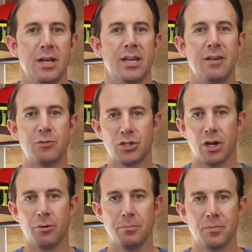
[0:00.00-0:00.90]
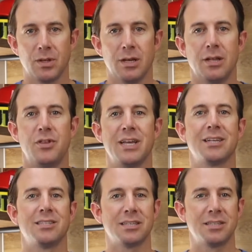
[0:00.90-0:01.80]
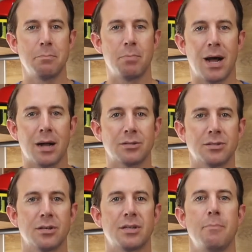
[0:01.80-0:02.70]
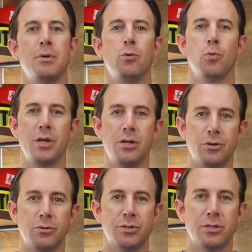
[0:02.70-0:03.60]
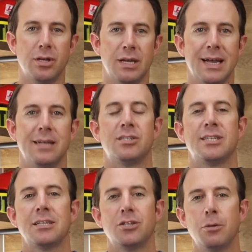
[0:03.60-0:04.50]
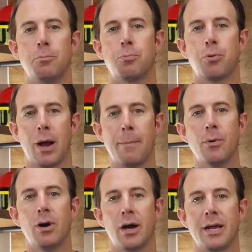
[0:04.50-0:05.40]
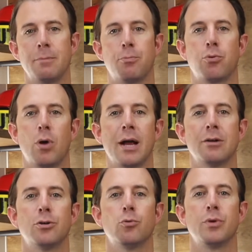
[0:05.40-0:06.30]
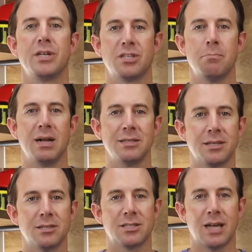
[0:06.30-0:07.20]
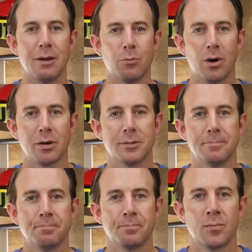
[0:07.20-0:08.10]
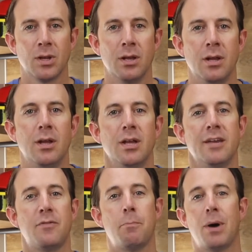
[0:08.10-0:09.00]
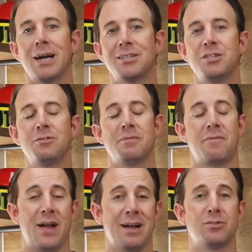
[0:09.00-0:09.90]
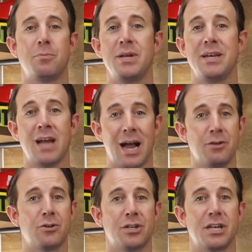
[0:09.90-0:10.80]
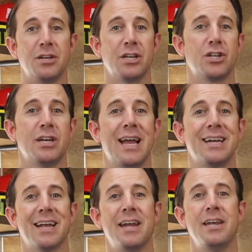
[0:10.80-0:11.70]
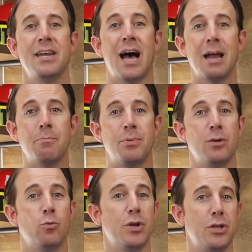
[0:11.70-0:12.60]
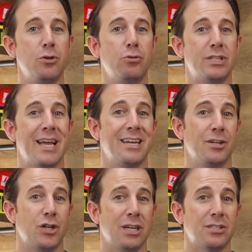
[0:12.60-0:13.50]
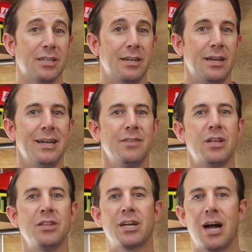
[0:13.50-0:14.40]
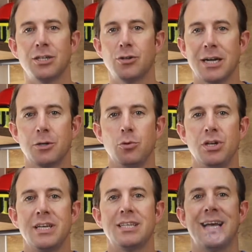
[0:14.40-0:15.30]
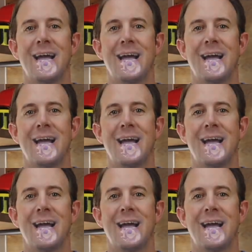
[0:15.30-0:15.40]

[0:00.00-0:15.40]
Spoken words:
If so, the existing box can be reused and set to the proper height prior to re-cementing the sidewalk. If the box is found to be not in good condition and cannot be reused and adjusted, then the contractor will need to